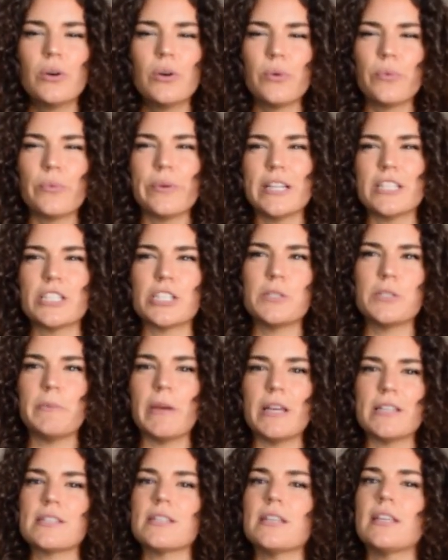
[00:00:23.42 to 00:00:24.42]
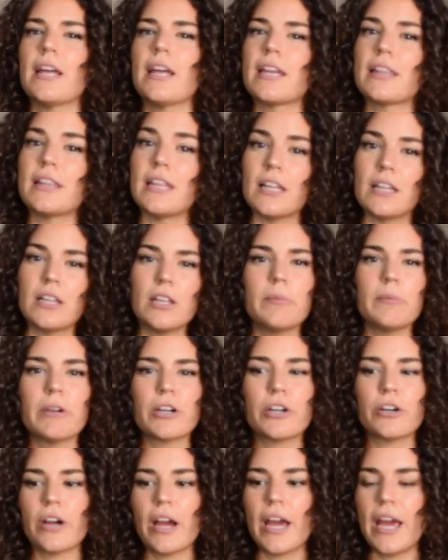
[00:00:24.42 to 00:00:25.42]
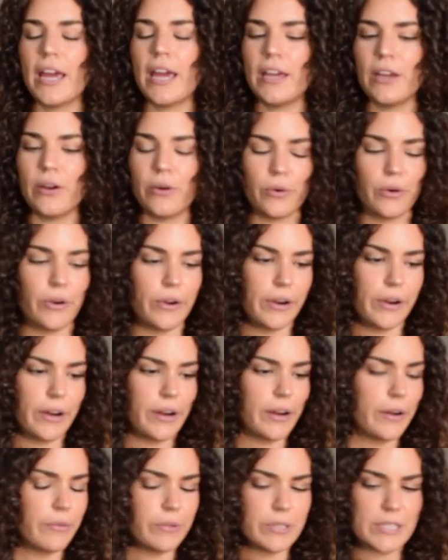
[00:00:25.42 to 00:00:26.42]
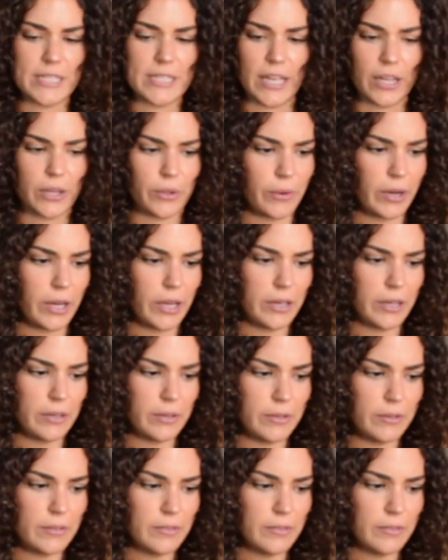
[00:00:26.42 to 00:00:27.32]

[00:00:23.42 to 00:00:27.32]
which is basically like the Illumicrate, or what's the other one?